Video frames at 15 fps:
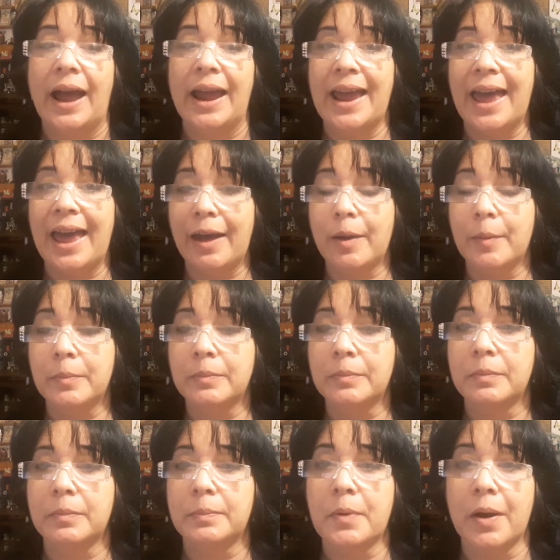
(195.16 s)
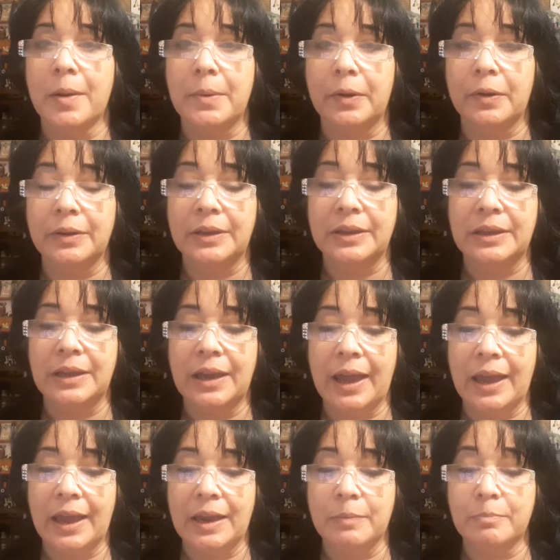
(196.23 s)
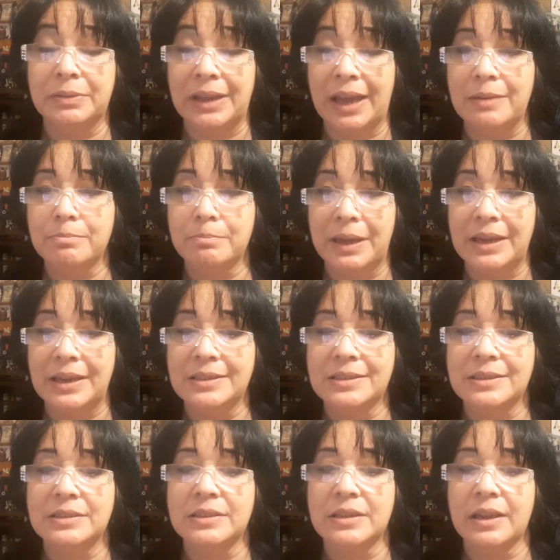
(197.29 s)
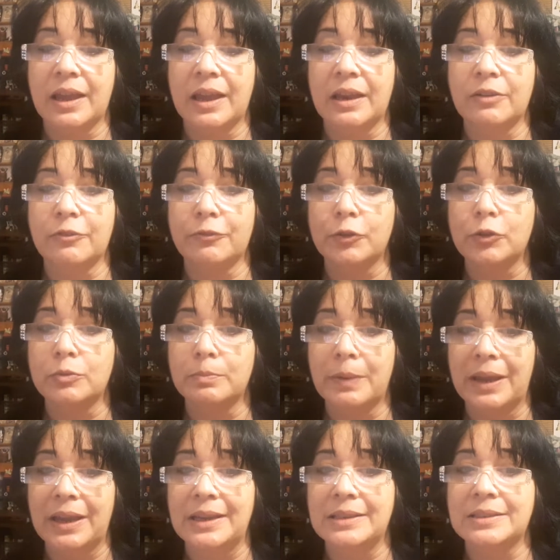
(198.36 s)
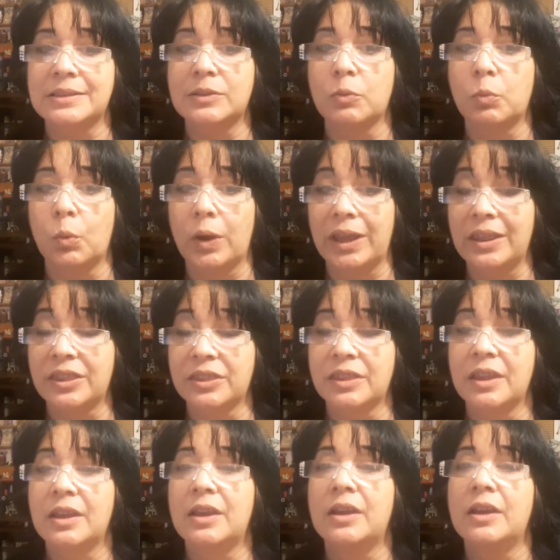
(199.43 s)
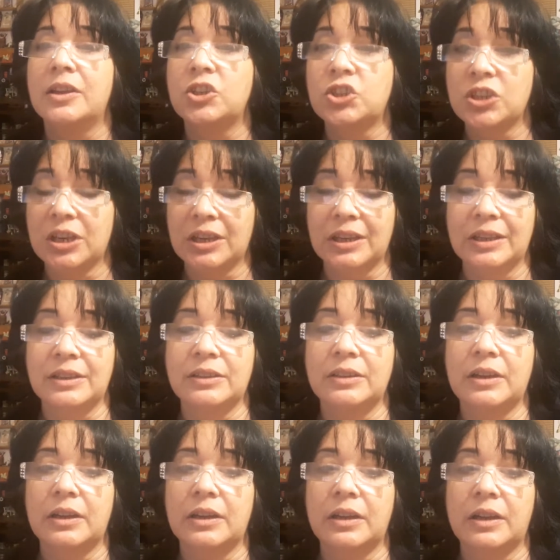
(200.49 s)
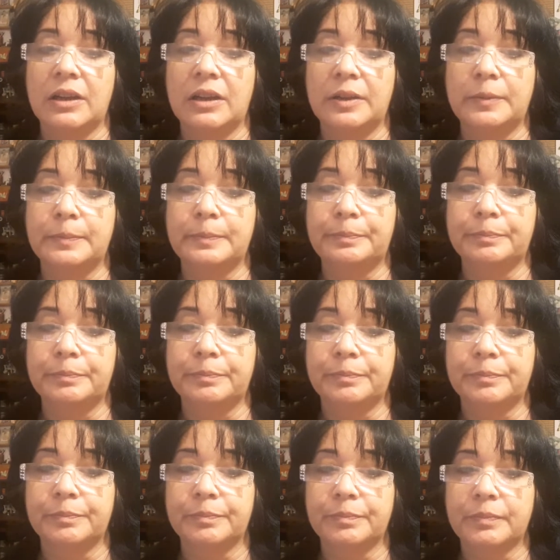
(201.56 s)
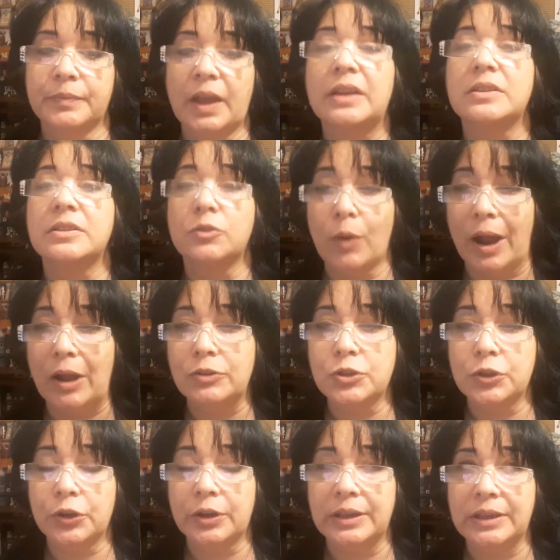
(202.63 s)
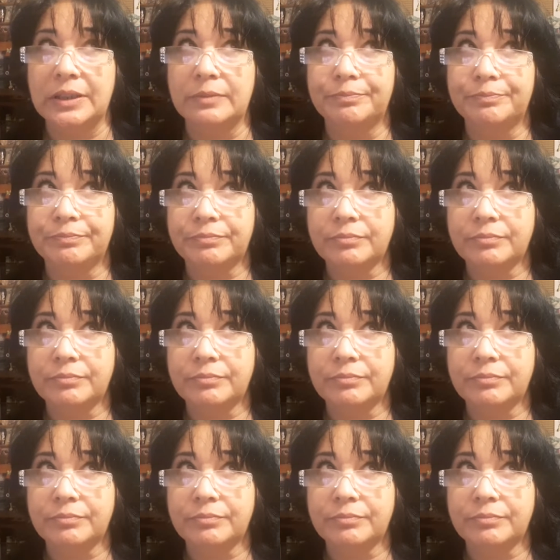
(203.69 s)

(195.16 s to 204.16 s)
I am primarily a plant-based and fruit-based with chicken, ground turkey,